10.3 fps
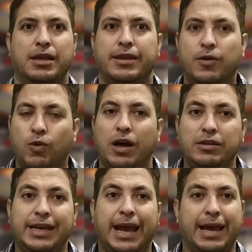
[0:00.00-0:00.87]
The
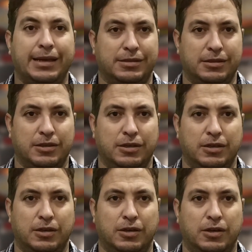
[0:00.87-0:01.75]
word yes,
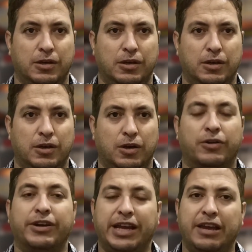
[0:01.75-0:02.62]

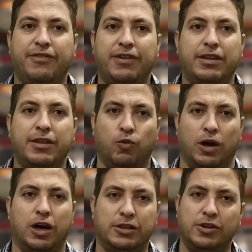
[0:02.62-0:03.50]
or even the
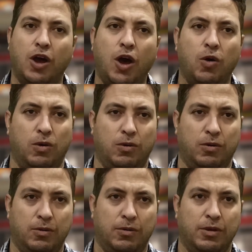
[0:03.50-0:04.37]
word no,
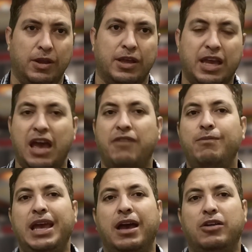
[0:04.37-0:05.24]
gave
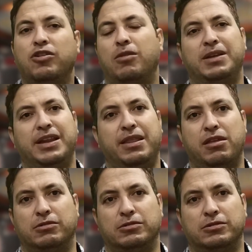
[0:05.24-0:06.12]
me a complete
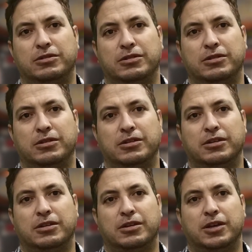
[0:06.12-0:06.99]
thought.
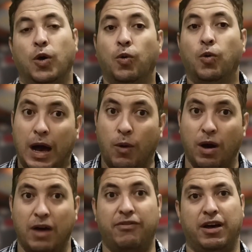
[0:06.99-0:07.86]

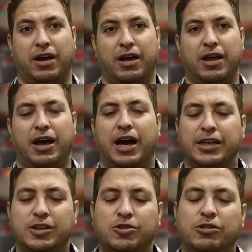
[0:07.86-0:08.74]
However, I
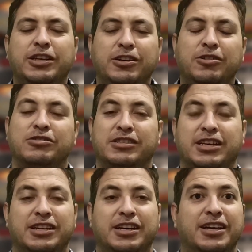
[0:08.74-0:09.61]
couldn't
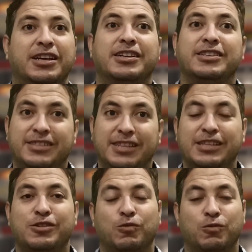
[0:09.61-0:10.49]
consider
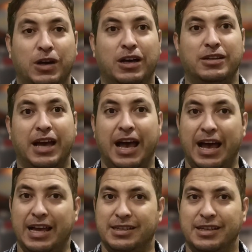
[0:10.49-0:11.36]
this word
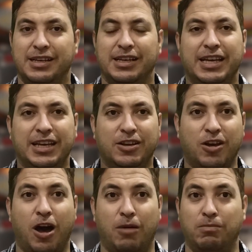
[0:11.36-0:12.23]
as a
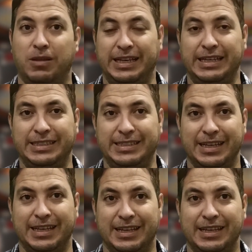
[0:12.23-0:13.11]
complete
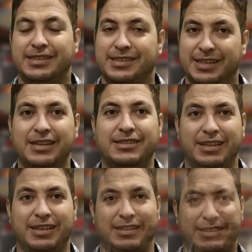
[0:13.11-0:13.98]

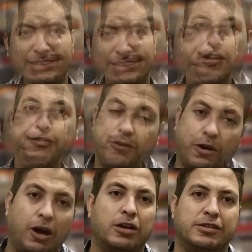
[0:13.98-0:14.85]
sentence. Of
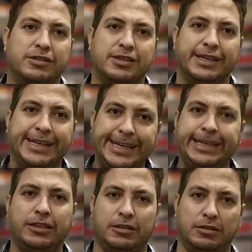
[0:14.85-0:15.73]
course,
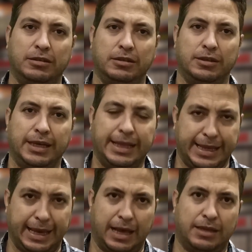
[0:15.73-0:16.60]
here in
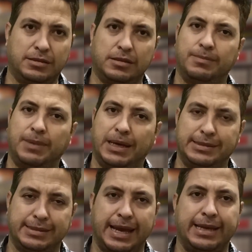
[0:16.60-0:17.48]
the answer by
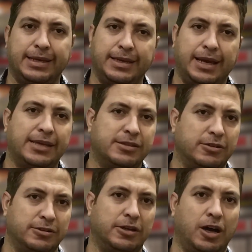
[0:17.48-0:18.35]
saying yes
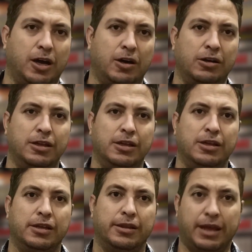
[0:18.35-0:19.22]
or no,
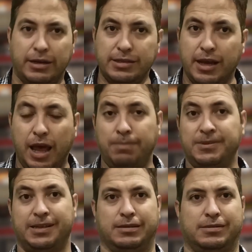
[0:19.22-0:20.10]
there is a
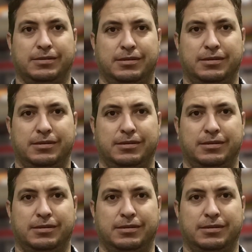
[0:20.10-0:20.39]
lapsus.